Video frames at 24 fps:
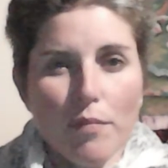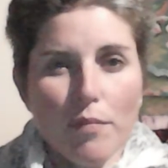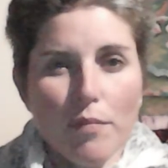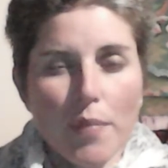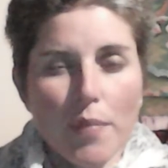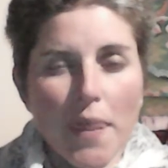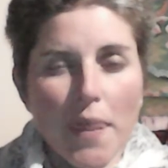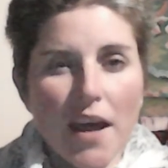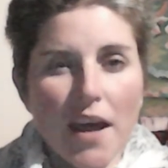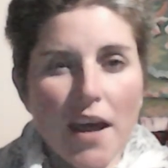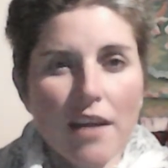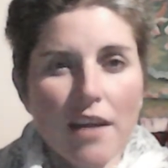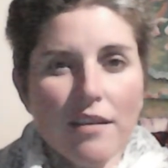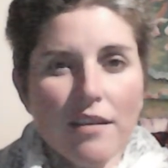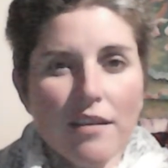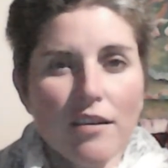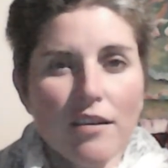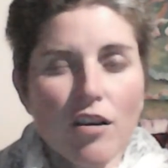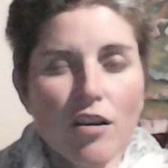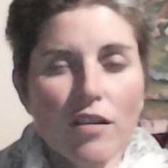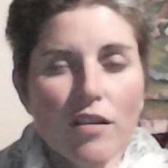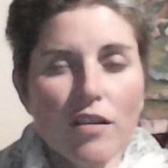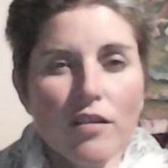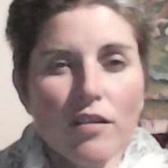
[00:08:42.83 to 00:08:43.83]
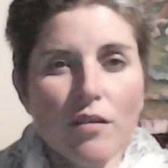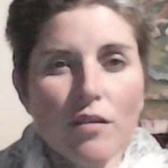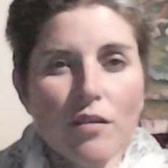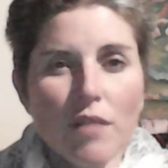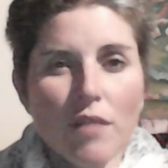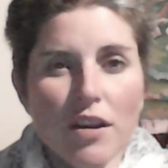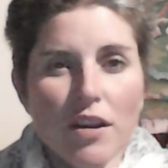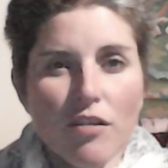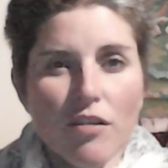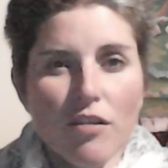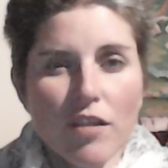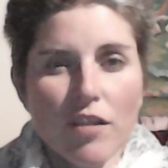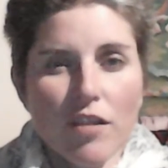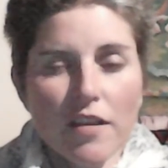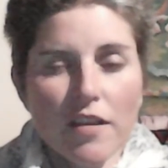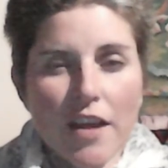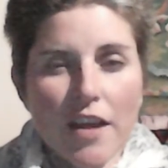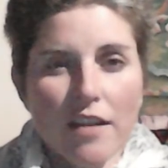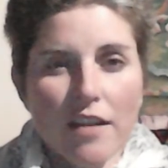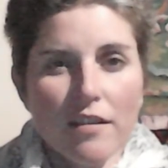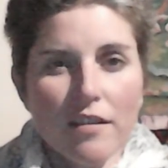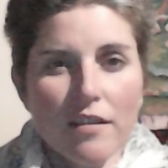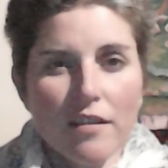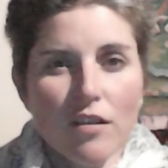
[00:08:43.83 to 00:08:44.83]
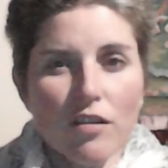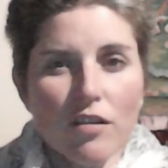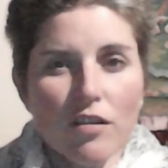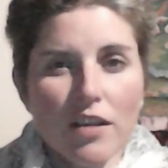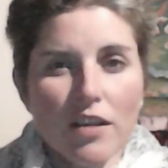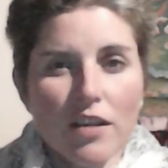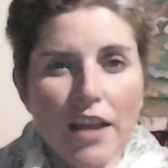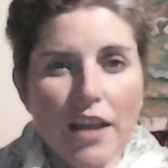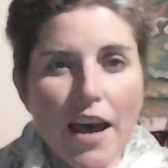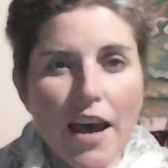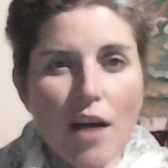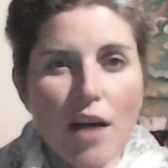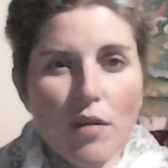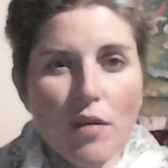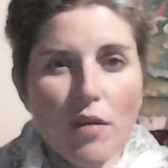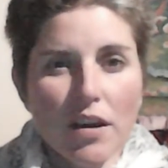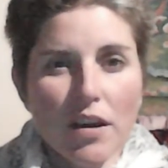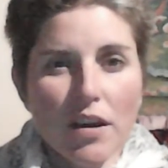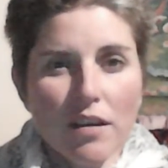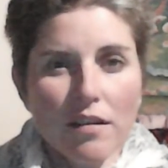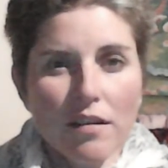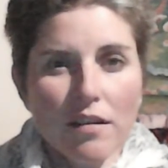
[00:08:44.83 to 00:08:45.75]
That is not surrendering, that is not allowing.